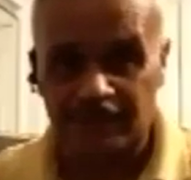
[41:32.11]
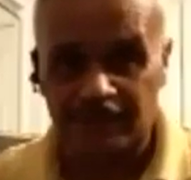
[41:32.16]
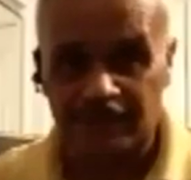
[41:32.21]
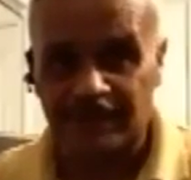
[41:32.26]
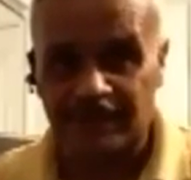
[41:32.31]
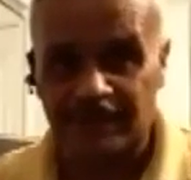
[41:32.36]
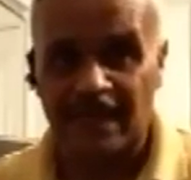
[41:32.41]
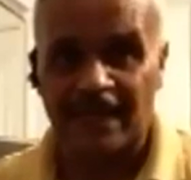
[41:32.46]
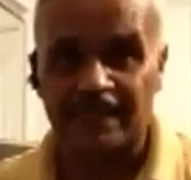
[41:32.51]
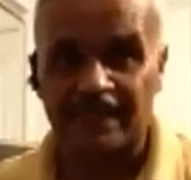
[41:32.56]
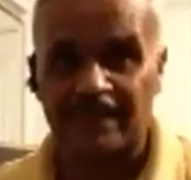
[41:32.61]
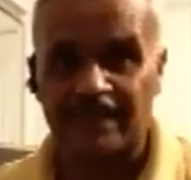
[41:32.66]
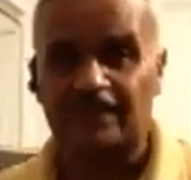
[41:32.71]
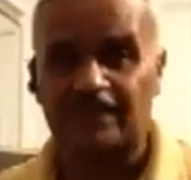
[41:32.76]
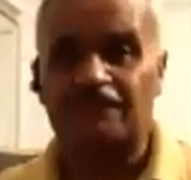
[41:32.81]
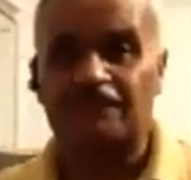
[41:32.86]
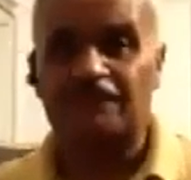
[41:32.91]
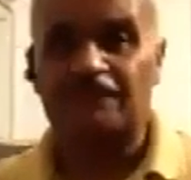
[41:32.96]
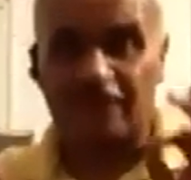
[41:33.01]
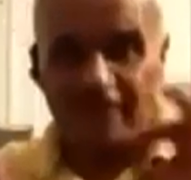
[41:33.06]
At least if
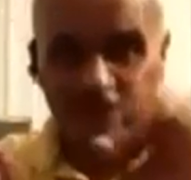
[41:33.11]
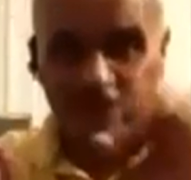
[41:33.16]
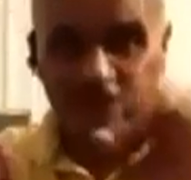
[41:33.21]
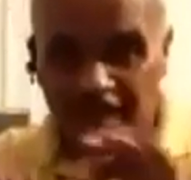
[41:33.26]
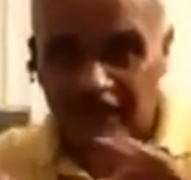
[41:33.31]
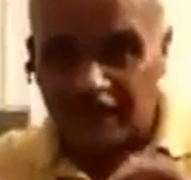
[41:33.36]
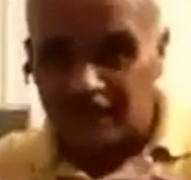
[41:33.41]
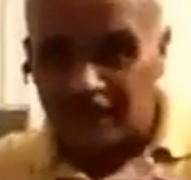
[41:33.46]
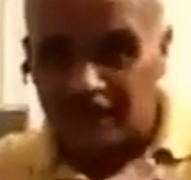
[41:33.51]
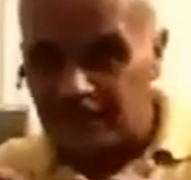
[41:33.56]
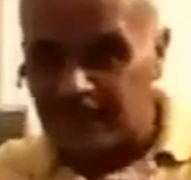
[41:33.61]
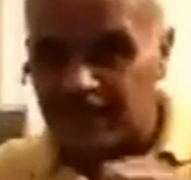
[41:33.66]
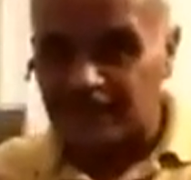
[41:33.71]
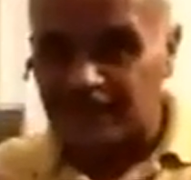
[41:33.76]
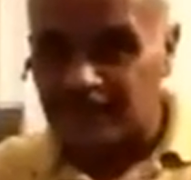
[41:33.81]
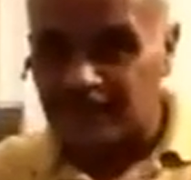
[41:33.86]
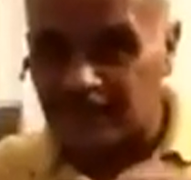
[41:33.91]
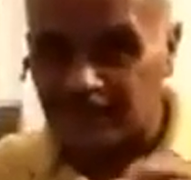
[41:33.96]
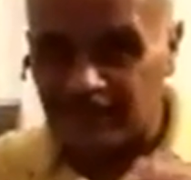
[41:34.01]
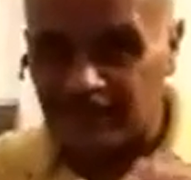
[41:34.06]
you get a little bit of
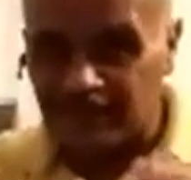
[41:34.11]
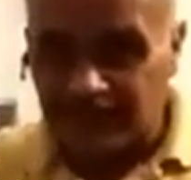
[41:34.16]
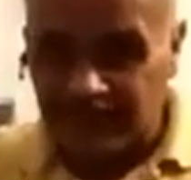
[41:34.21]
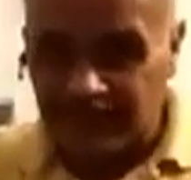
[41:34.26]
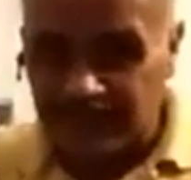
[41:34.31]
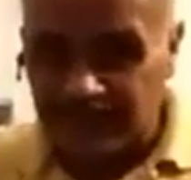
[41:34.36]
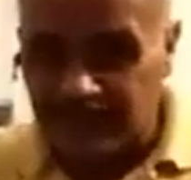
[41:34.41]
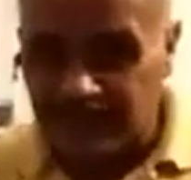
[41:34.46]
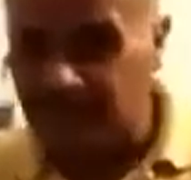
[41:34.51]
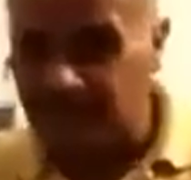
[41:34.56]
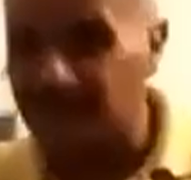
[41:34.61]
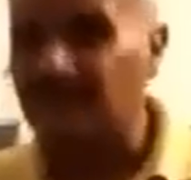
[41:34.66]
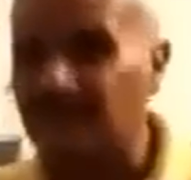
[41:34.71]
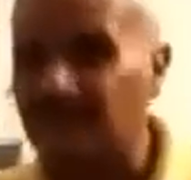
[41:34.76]
something there,